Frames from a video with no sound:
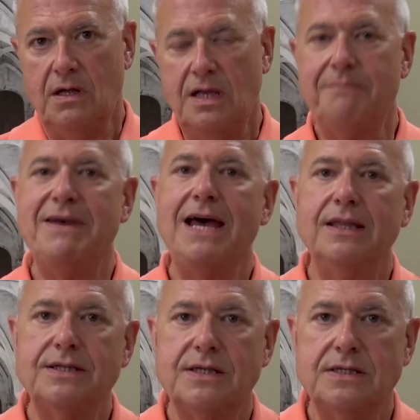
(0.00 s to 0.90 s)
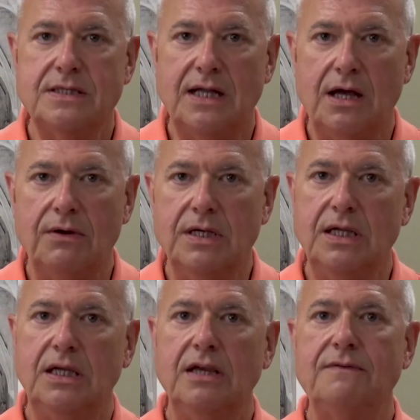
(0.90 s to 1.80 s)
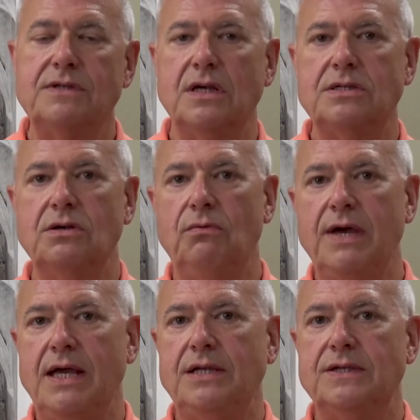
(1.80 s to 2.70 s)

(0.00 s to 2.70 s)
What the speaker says: it balances it out and it gives us a way